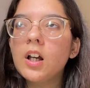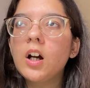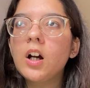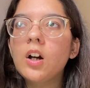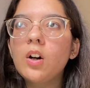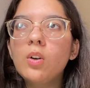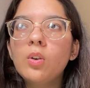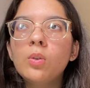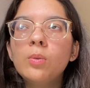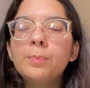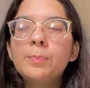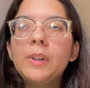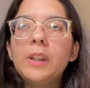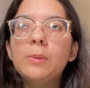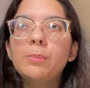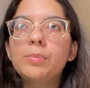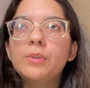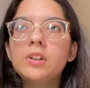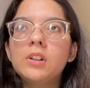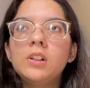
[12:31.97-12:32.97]
how
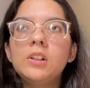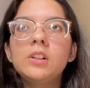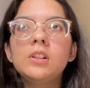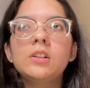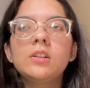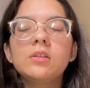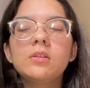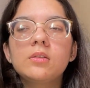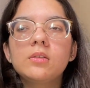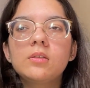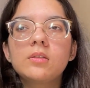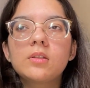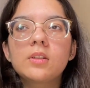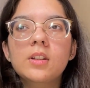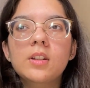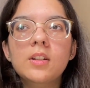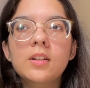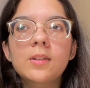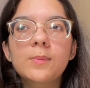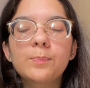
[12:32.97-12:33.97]

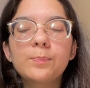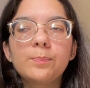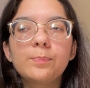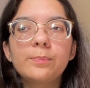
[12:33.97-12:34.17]
people's